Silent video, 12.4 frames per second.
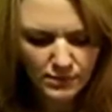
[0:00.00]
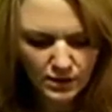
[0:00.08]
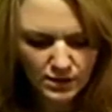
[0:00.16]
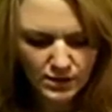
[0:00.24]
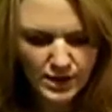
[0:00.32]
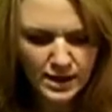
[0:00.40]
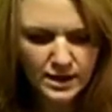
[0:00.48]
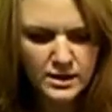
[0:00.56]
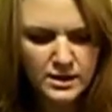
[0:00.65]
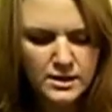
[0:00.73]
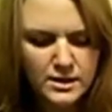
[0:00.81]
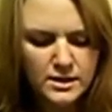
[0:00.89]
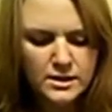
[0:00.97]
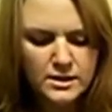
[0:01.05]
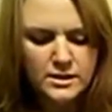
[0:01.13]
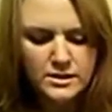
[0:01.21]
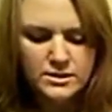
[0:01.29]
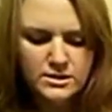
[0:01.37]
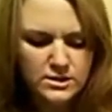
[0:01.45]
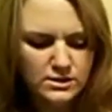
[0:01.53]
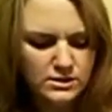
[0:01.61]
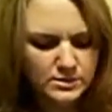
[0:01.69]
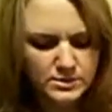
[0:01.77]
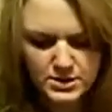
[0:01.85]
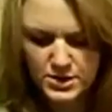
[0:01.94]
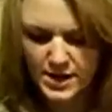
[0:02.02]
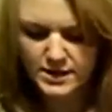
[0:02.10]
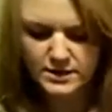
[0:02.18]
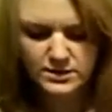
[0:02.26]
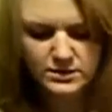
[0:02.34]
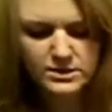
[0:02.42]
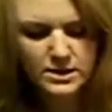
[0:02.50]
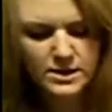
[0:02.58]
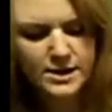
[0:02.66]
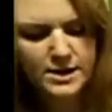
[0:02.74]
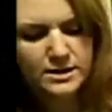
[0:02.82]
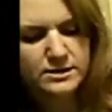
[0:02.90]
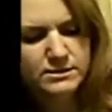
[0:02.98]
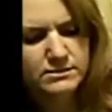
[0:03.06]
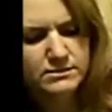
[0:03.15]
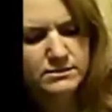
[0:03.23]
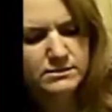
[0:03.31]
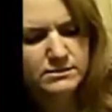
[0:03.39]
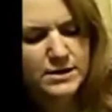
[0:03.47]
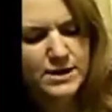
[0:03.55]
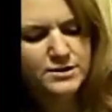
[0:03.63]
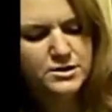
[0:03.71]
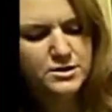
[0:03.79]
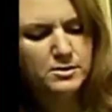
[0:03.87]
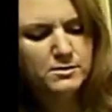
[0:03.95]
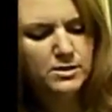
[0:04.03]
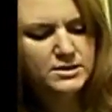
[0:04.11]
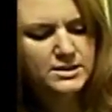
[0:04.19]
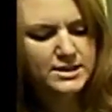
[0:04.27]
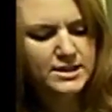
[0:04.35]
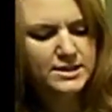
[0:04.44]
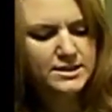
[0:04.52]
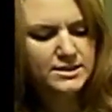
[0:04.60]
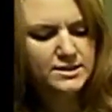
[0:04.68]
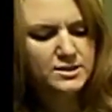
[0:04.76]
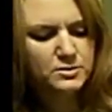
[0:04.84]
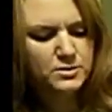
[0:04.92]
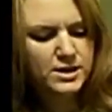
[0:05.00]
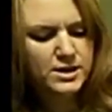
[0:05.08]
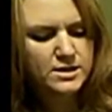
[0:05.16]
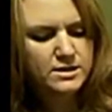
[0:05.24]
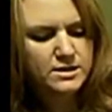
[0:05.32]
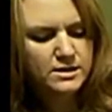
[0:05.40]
Okay, so let me try it. So sorry, I'm having trouble multitasking this morning.